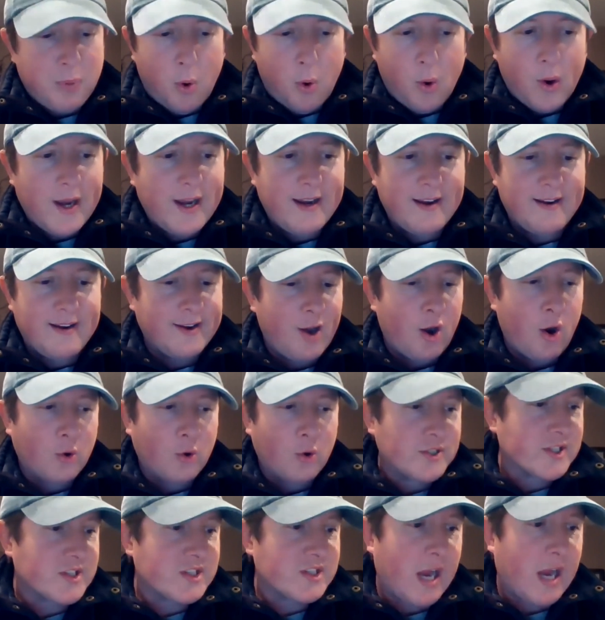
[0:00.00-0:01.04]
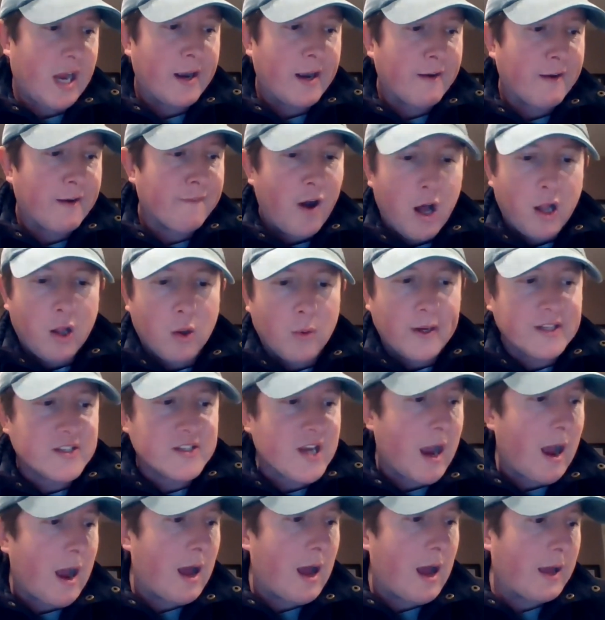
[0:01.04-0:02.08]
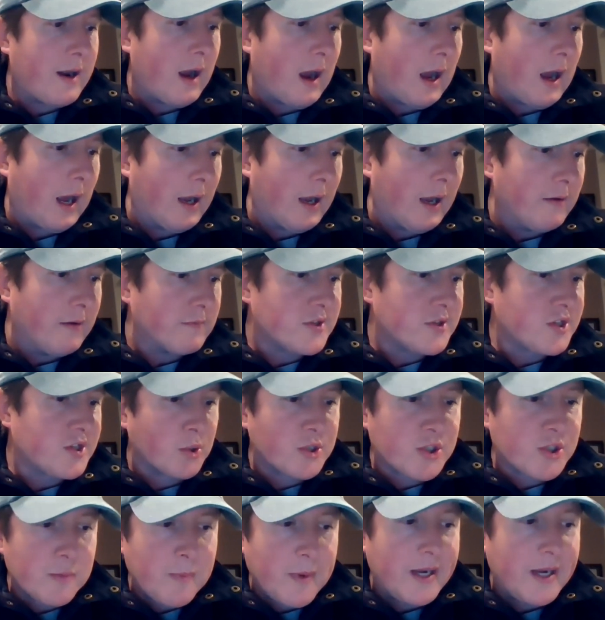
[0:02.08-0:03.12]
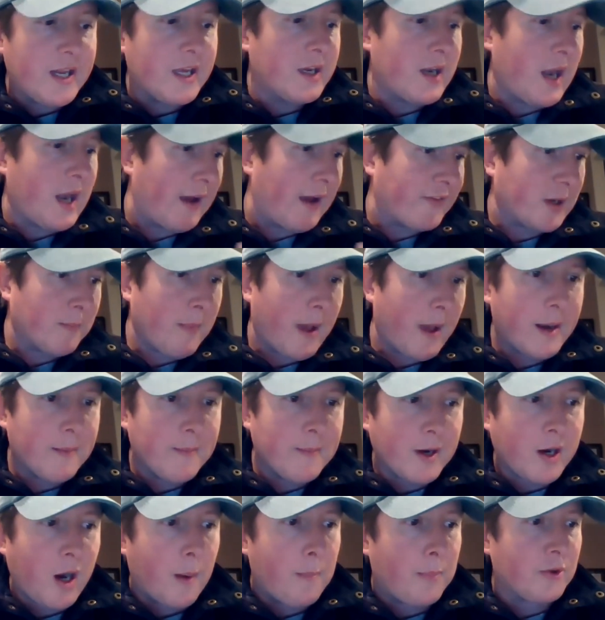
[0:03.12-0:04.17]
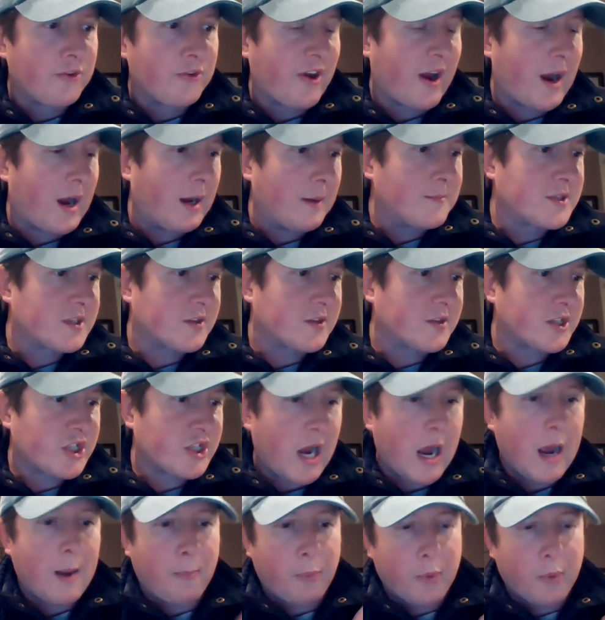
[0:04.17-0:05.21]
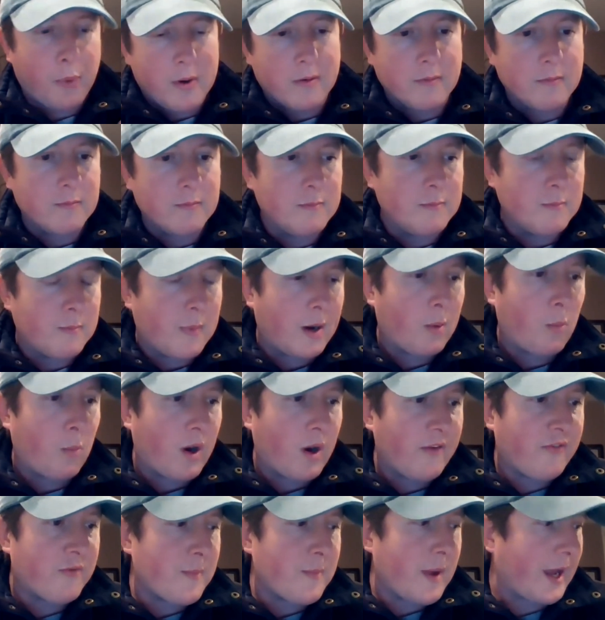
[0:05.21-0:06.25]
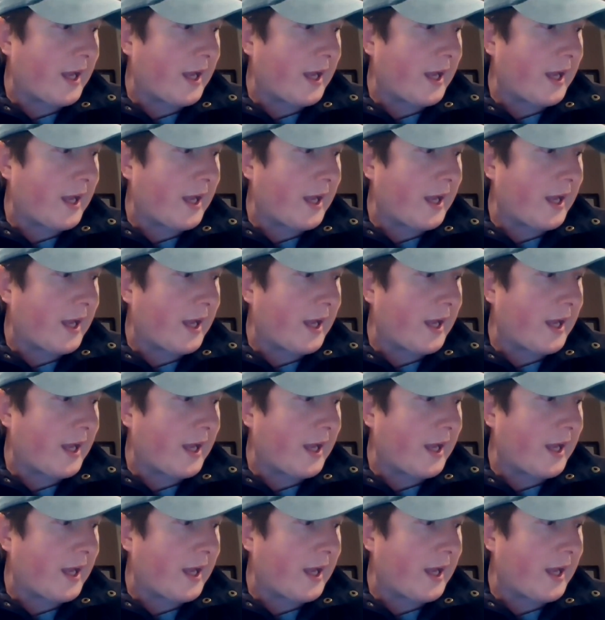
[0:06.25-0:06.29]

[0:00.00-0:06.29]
at this point, you know, just kind of following Todd on social media and having met him a couple times at the shop when